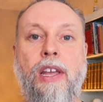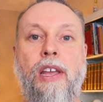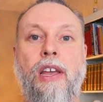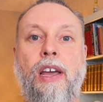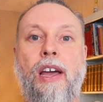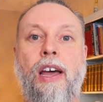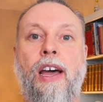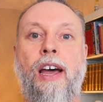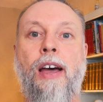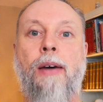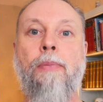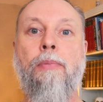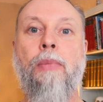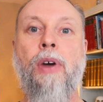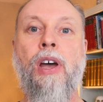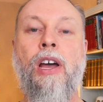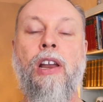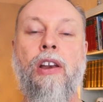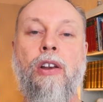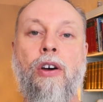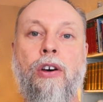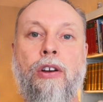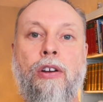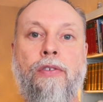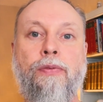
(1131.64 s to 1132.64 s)
a
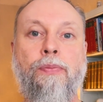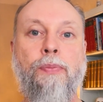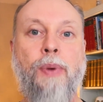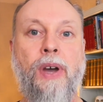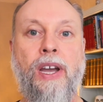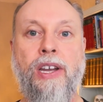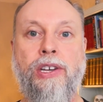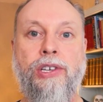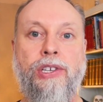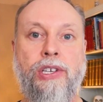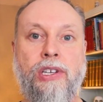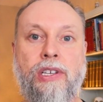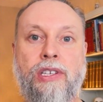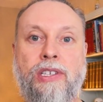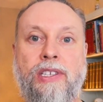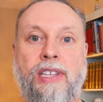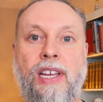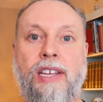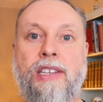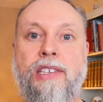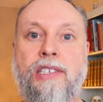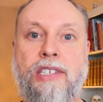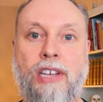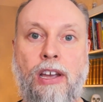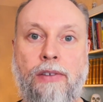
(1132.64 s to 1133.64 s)
lot of patients
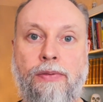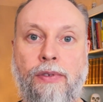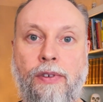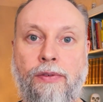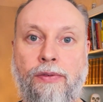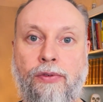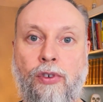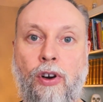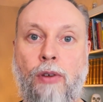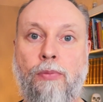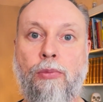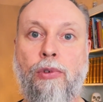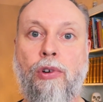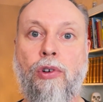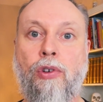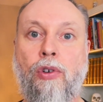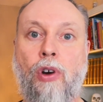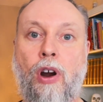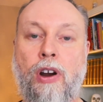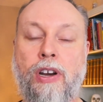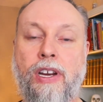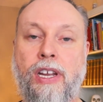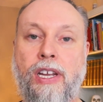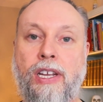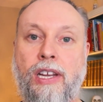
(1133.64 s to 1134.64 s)
that suffer from
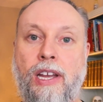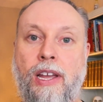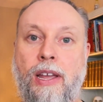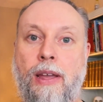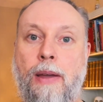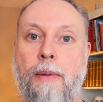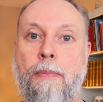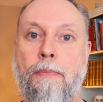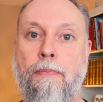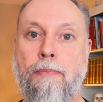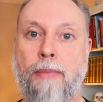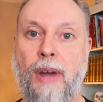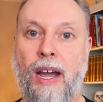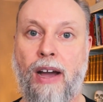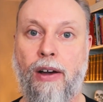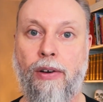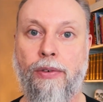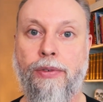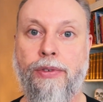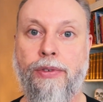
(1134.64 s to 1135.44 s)
chronic mouth